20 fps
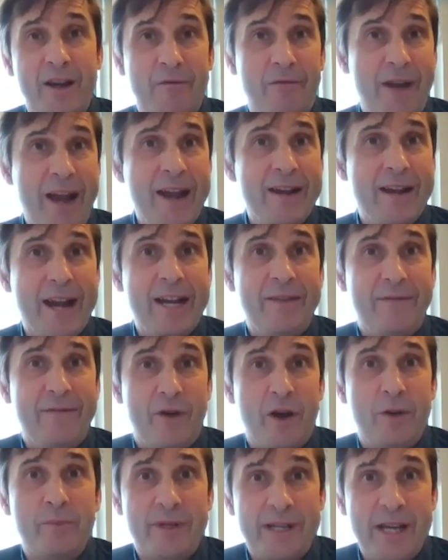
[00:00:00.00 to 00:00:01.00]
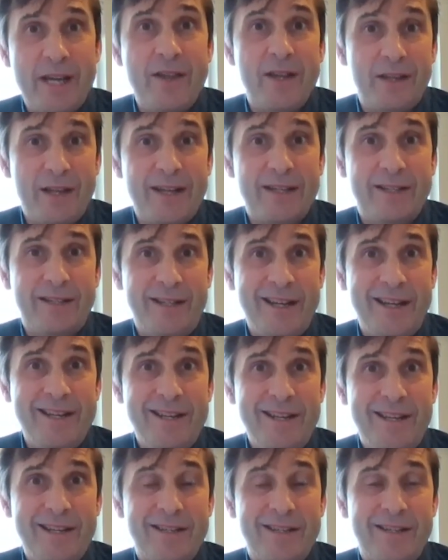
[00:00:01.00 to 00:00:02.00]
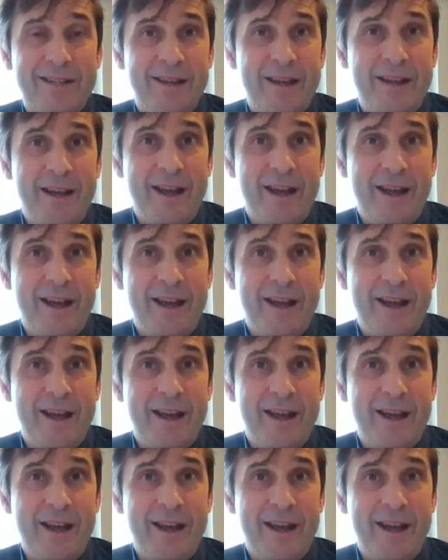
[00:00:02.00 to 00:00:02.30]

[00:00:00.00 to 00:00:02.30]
around 85% in the last 10 years.